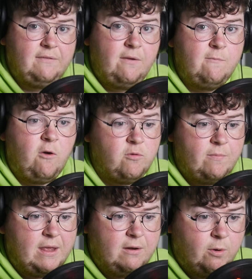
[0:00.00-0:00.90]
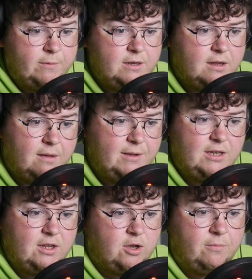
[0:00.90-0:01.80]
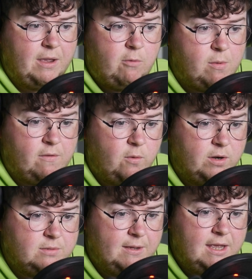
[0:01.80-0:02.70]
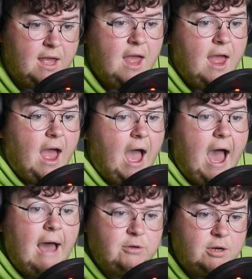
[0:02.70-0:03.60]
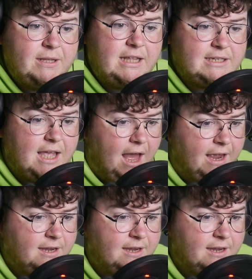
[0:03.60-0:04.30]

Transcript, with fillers: anything wrong with being a woman. I mean, you could be a woman if you wanted to be. I'm gonna be this guy.